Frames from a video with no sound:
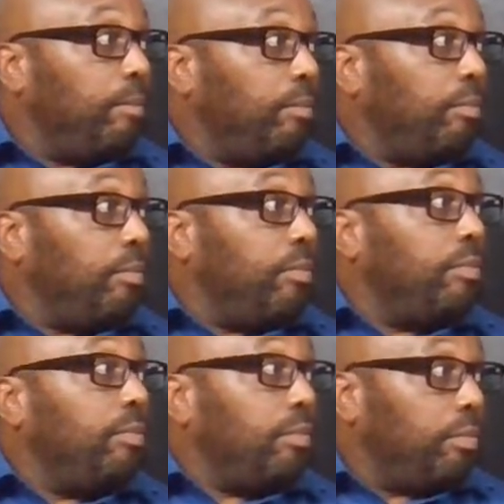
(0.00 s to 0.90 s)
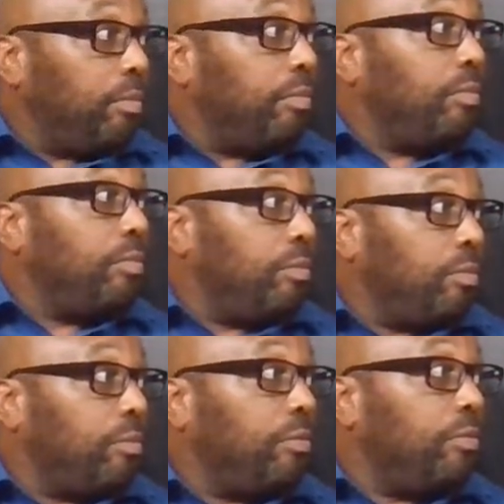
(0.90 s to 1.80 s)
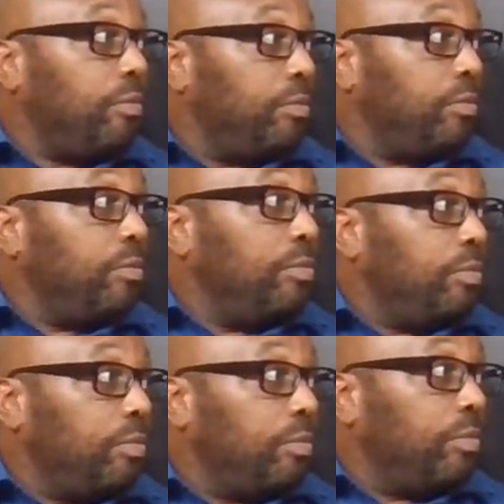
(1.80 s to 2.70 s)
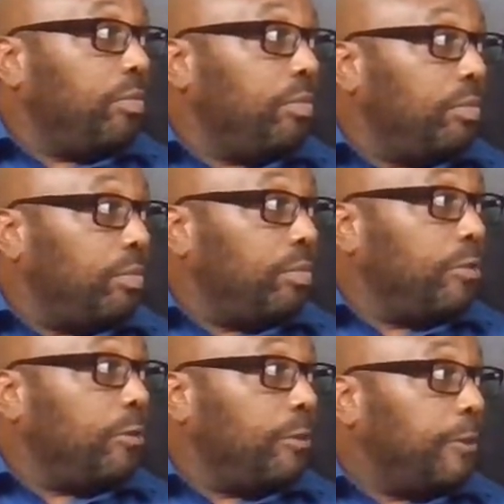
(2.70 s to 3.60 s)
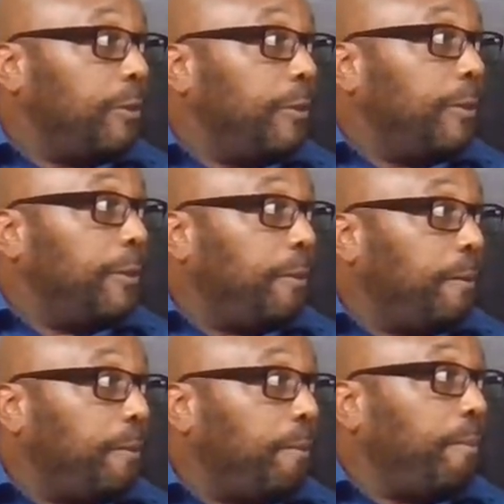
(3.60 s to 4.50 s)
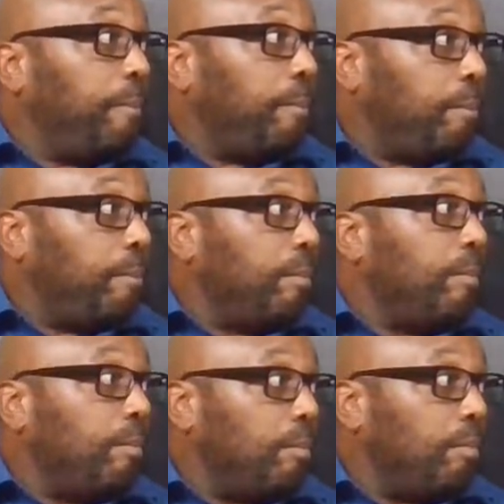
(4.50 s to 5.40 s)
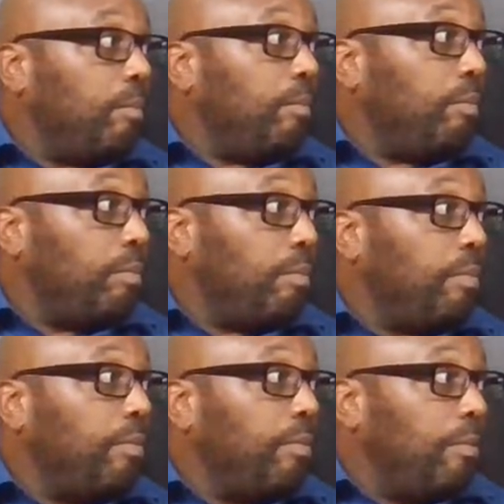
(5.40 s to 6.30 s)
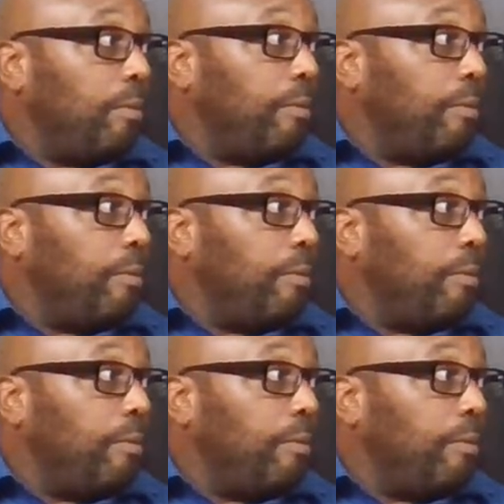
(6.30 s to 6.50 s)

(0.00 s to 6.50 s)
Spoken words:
No words are spoken by the person on screen.